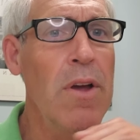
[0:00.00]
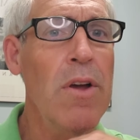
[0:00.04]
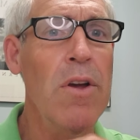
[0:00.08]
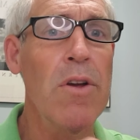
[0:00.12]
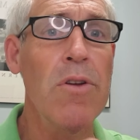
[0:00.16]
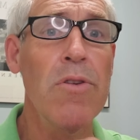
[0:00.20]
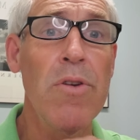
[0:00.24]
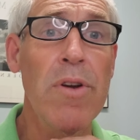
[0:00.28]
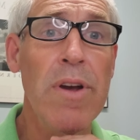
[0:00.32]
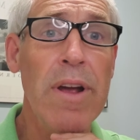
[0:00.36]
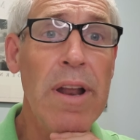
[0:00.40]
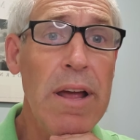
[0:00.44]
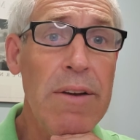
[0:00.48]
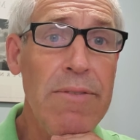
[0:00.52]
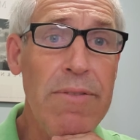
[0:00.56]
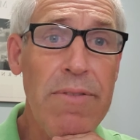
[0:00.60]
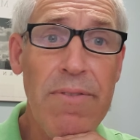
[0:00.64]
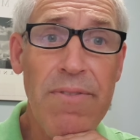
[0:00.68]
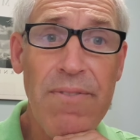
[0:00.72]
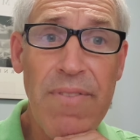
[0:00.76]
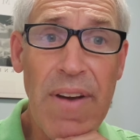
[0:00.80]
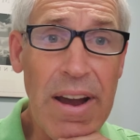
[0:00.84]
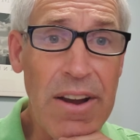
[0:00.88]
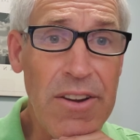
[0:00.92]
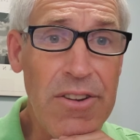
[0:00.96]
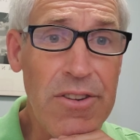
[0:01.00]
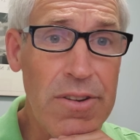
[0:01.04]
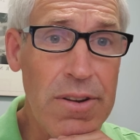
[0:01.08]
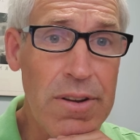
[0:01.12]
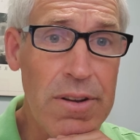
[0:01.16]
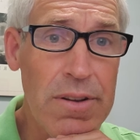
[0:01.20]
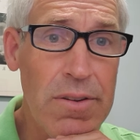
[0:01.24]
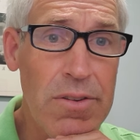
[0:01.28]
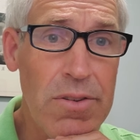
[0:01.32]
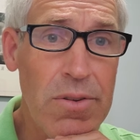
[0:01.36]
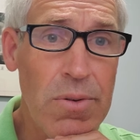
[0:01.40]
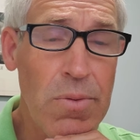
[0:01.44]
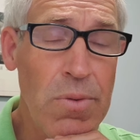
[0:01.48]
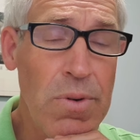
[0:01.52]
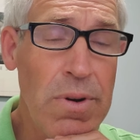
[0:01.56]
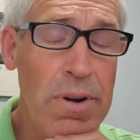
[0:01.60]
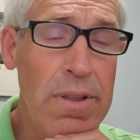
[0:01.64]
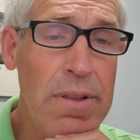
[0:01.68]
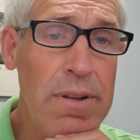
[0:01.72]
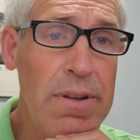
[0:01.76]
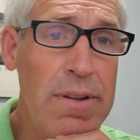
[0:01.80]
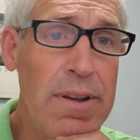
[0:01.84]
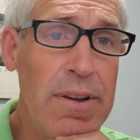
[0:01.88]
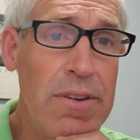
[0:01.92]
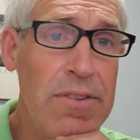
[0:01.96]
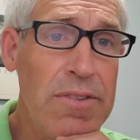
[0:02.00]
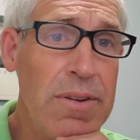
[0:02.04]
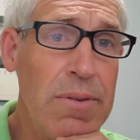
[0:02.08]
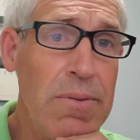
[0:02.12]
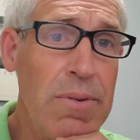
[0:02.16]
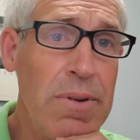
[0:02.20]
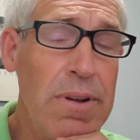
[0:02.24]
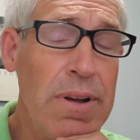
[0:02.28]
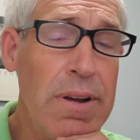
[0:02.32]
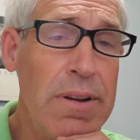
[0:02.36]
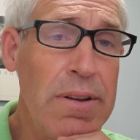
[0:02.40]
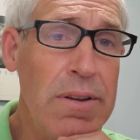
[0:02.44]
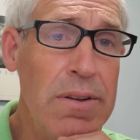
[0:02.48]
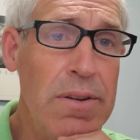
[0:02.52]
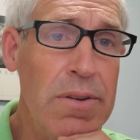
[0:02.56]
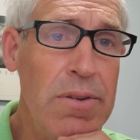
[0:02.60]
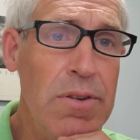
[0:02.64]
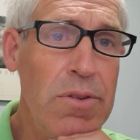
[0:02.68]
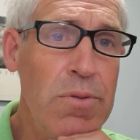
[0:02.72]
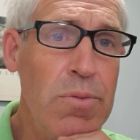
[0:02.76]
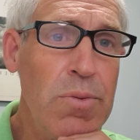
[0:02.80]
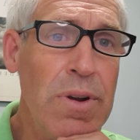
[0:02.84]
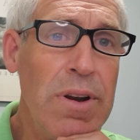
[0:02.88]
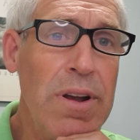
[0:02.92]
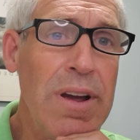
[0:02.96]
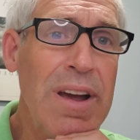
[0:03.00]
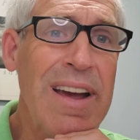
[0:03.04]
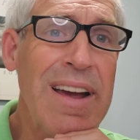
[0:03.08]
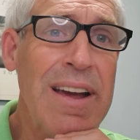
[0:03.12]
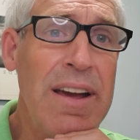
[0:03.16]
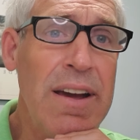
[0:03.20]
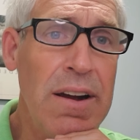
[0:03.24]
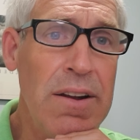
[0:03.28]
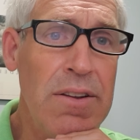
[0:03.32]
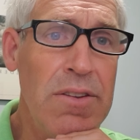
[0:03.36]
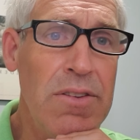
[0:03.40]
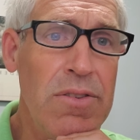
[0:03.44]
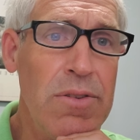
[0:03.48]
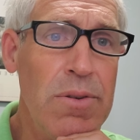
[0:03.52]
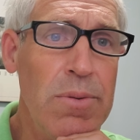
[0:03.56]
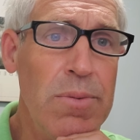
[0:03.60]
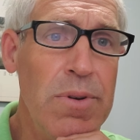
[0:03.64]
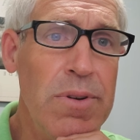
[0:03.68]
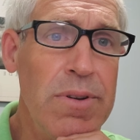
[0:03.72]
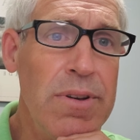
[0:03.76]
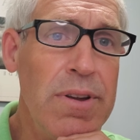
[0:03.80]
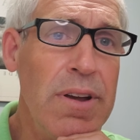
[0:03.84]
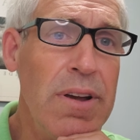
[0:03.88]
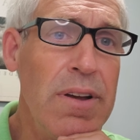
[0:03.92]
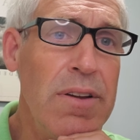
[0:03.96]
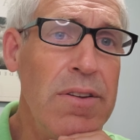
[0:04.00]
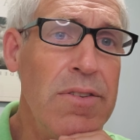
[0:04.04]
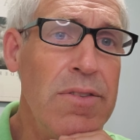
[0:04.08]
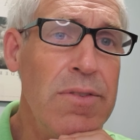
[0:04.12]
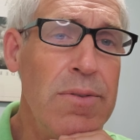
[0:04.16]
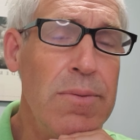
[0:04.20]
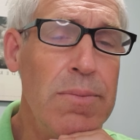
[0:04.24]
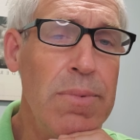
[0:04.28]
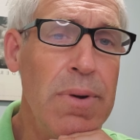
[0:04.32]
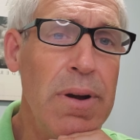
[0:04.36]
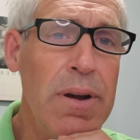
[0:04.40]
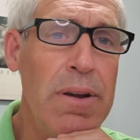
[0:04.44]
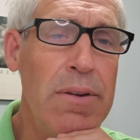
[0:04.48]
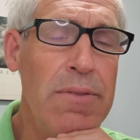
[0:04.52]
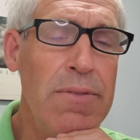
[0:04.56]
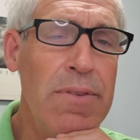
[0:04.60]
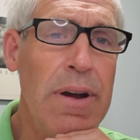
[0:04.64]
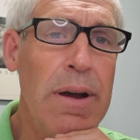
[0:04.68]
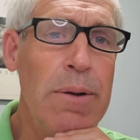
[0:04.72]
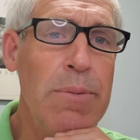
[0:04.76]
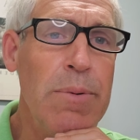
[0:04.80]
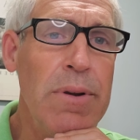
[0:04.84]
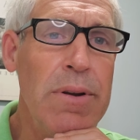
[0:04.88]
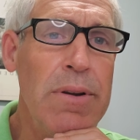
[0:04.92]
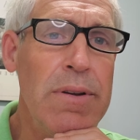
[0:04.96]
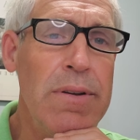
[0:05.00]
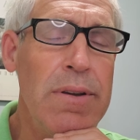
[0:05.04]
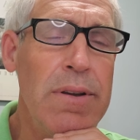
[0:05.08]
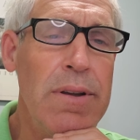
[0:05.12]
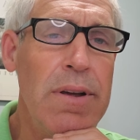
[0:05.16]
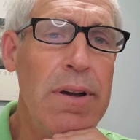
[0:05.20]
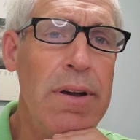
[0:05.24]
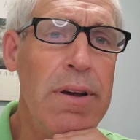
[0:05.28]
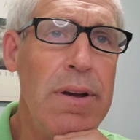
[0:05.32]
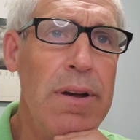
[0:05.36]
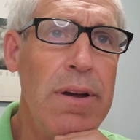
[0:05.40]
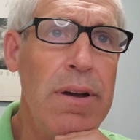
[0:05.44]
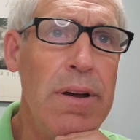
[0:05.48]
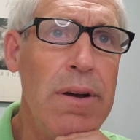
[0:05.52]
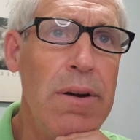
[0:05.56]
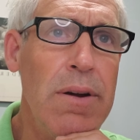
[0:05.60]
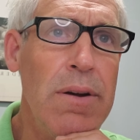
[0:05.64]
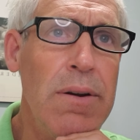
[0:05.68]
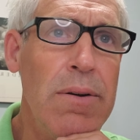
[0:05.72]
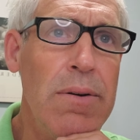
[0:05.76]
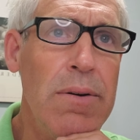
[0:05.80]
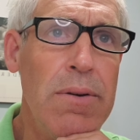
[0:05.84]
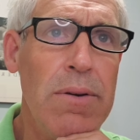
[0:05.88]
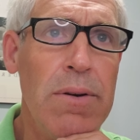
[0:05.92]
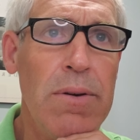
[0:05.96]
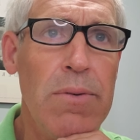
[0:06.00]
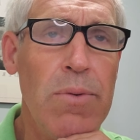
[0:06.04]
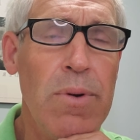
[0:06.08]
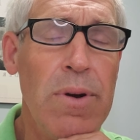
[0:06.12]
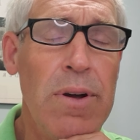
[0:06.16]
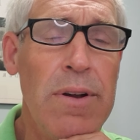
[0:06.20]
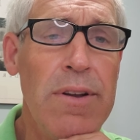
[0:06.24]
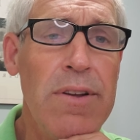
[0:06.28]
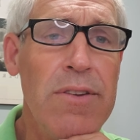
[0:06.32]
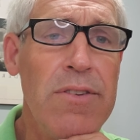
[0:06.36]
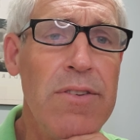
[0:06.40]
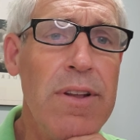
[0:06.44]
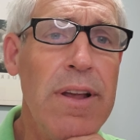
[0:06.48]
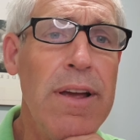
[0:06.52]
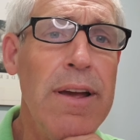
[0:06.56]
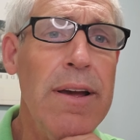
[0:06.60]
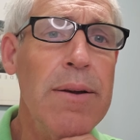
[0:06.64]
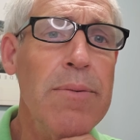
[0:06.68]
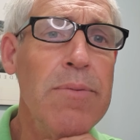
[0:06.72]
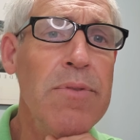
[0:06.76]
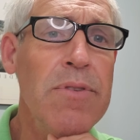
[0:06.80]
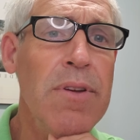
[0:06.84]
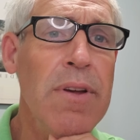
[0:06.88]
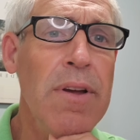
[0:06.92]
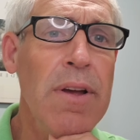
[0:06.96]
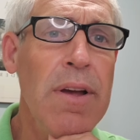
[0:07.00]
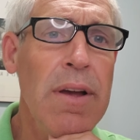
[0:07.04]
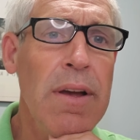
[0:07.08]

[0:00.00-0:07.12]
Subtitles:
You can have infection. So one of the tests that we like to do is run a gut zoomer test by Vibrant Wellness Labs.